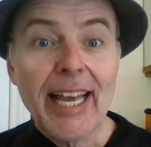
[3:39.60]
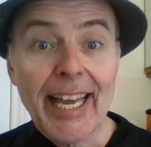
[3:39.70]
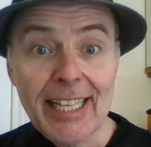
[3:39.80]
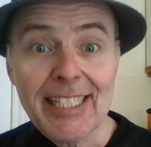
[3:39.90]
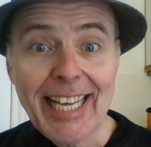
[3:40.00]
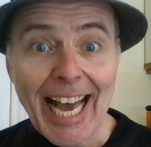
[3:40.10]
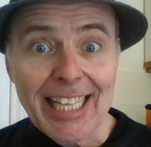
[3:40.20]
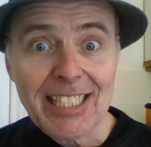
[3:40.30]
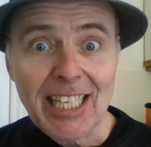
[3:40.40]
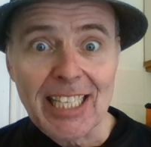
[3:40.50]
it's
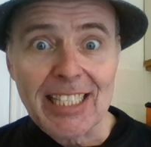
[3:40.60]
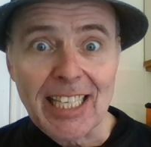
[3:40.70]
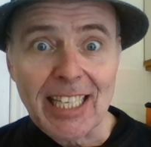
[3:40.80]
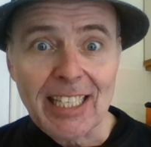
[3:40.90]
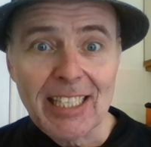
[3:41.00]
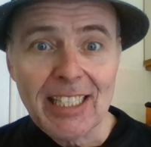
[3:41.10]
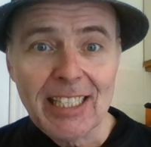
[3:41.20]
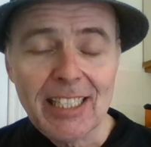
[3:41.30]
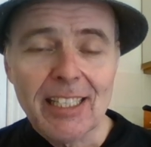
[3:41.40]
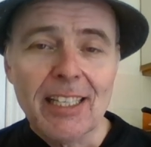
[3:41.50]
gaslighting.
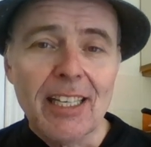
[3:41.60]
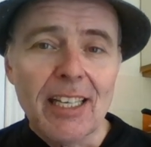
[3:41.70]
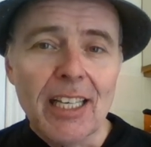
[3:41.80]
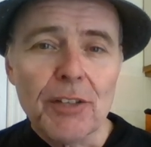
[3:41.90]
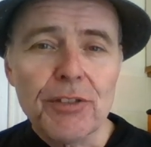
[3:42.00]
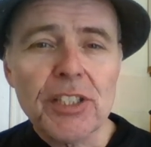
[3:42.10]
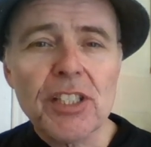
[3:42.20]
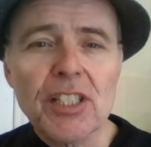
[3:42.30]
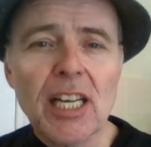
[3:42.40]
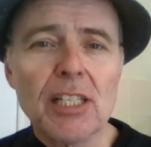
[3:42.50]
If
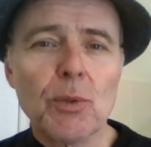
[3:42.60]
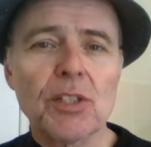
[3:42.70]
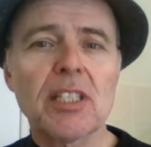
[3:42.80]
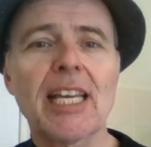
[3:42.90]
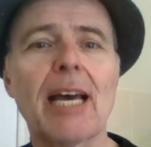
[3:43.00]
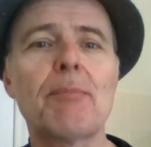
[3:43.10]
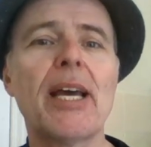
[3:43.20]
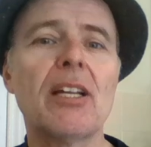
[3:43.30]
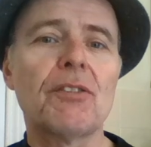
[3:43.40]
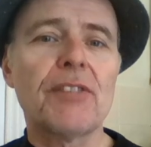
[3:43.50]
Richard Tice wants to
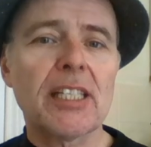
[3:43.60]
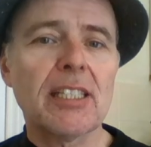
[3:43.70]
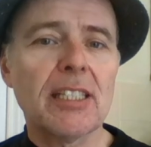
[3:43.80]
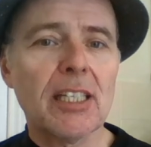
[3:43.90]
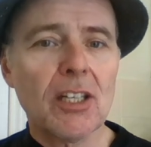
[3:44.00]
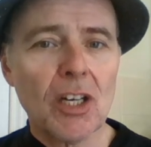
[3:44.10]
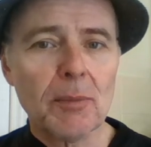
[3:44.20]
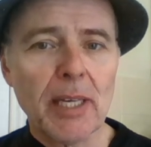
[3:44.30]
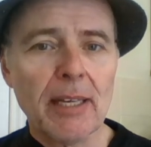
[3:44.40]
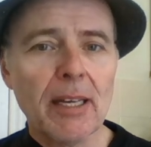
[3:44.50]
campaign on fixing the
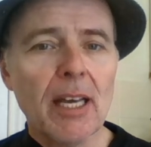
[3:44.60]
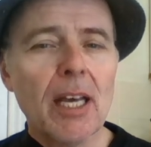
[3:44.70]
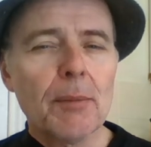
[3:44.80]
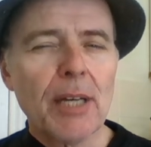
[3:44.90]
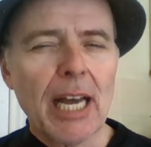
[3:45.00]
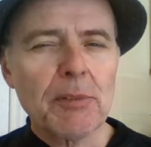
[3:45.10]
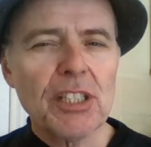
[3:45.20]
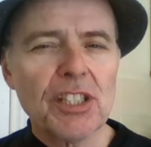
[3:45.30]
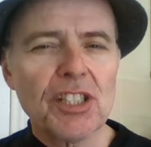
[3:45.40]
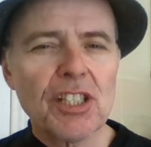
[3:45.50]
economy, perhaps he
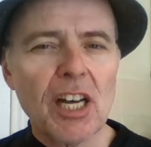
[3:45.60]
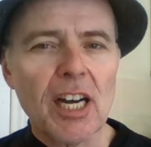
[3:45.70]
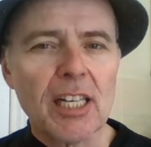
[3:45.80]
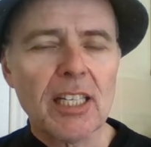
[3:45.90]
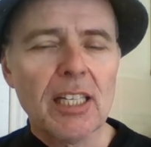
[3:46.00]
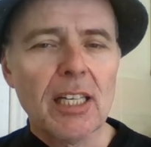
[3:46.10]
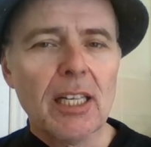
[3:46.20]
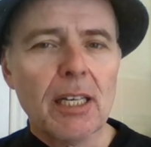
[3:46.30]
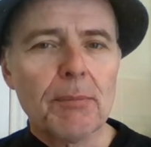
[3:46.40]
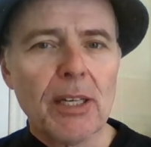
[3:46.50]
should start
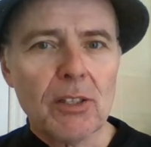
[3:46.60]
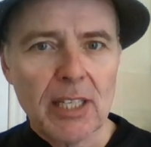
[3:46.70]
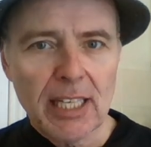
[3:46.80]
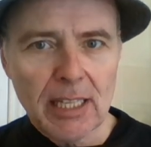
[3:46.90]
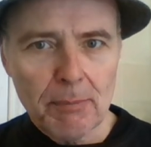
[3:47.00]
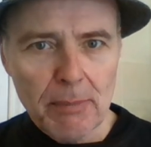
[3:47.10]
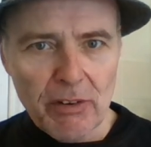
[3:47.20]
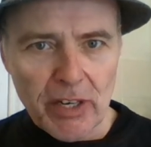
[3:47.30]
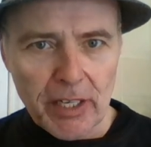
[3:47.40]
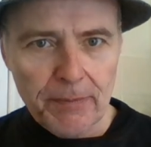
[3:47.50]
by looking in the
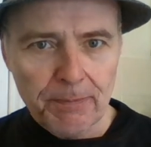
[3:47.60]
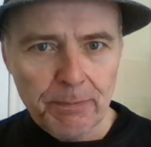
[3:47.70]
mirror,